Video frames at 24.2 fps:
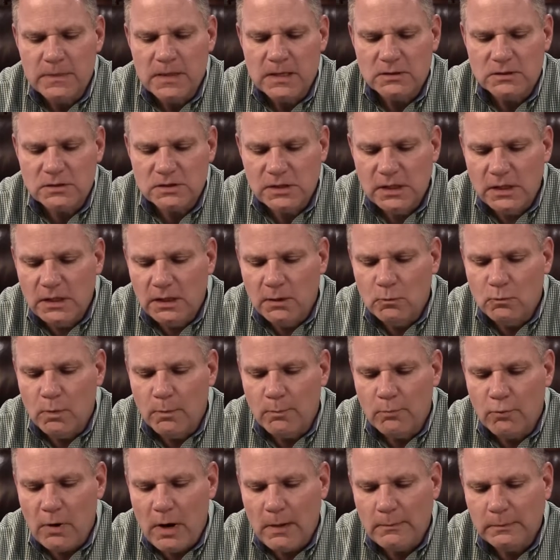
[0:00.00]
Seating will
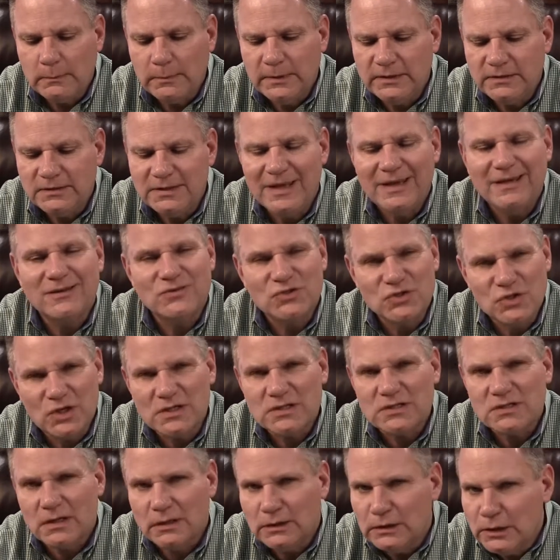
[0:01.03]
probably take
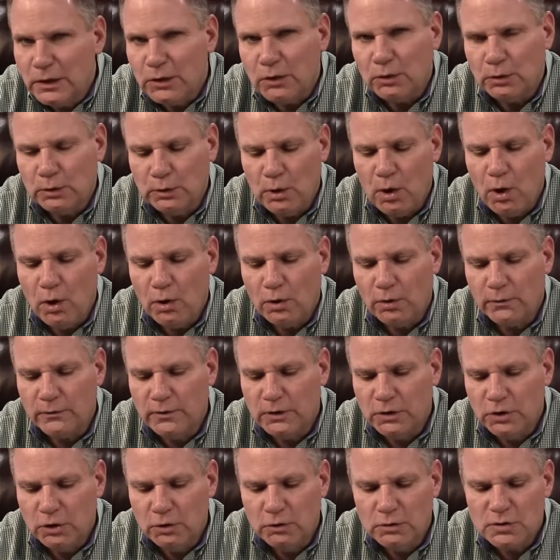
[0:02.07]
just a little longer
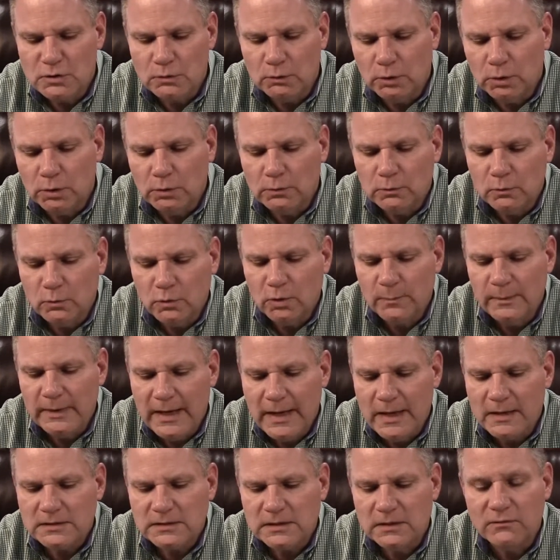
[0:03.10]
than usual. We'll be
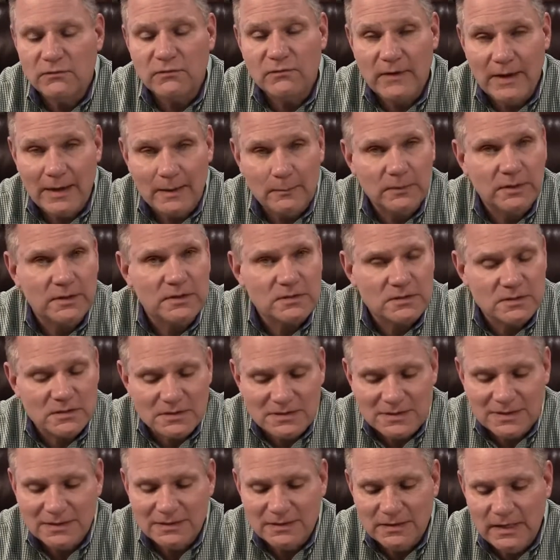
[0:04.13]
asking families to
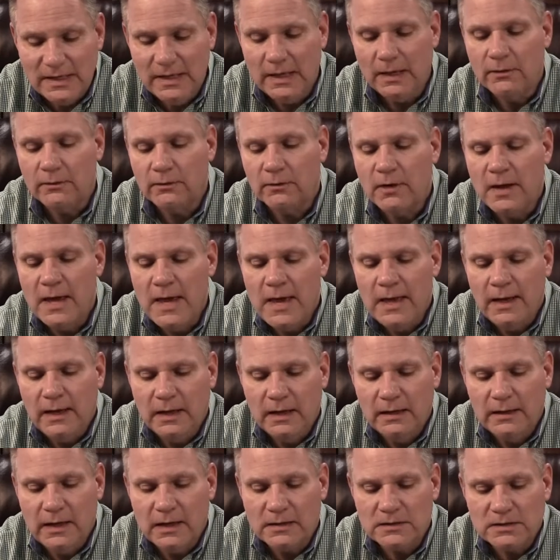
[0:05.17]
sit together
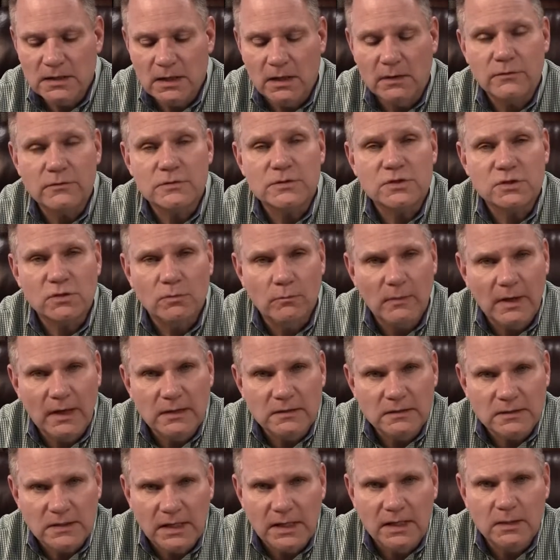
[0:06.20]
and ask others to
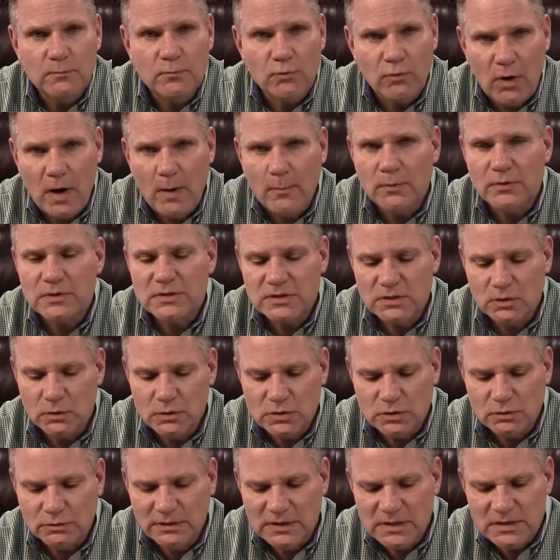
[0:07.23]
maintain proper
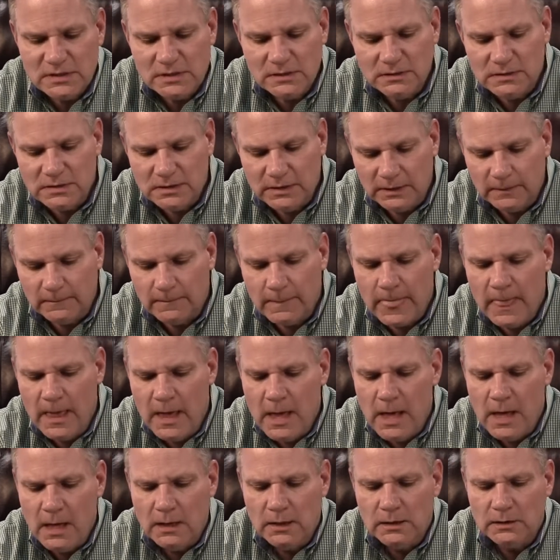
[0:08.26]
social distancing.
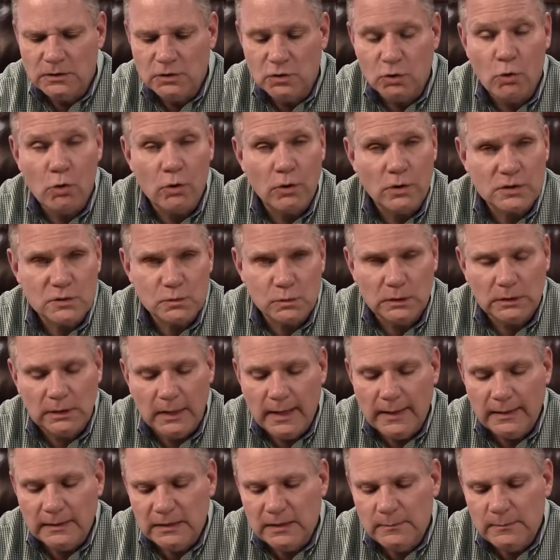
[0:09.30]
Doors will
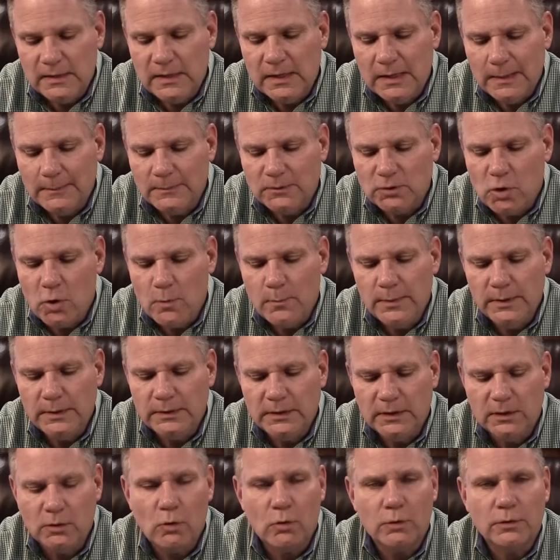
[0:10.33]
likely be kept open
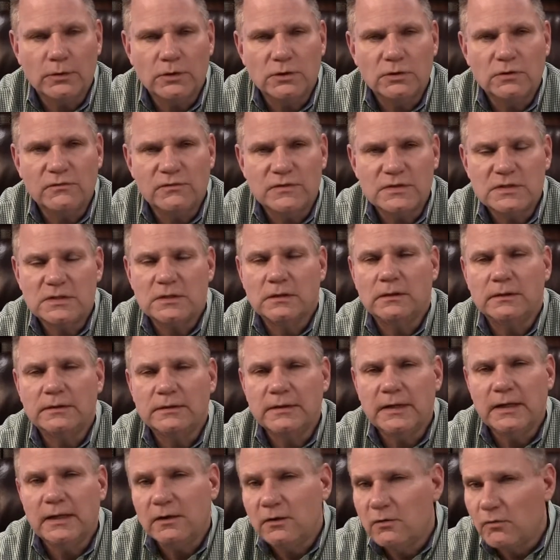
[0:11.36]
in order to
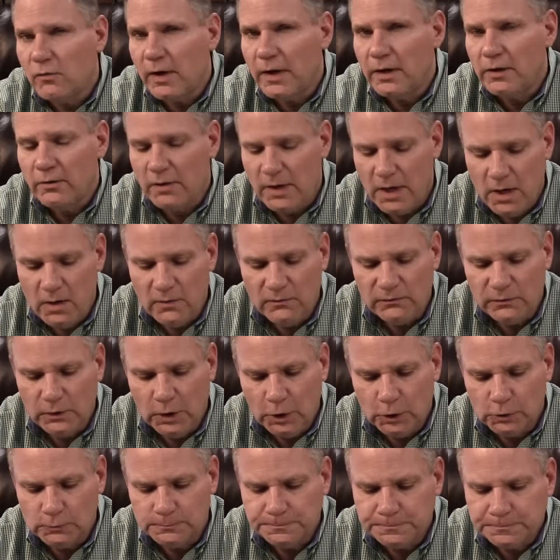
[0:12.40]
facilitate greater
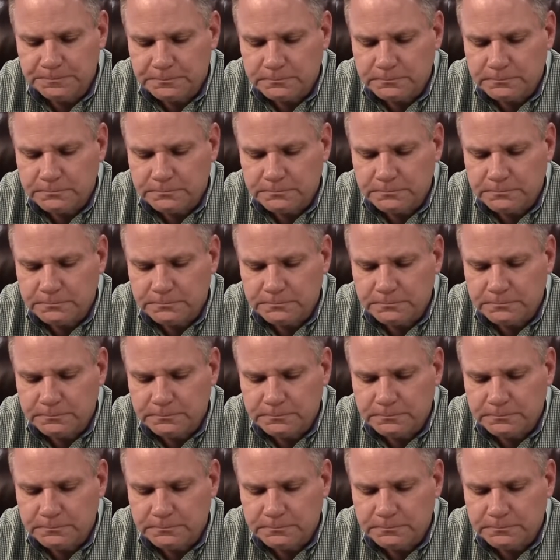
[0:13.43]
airflow.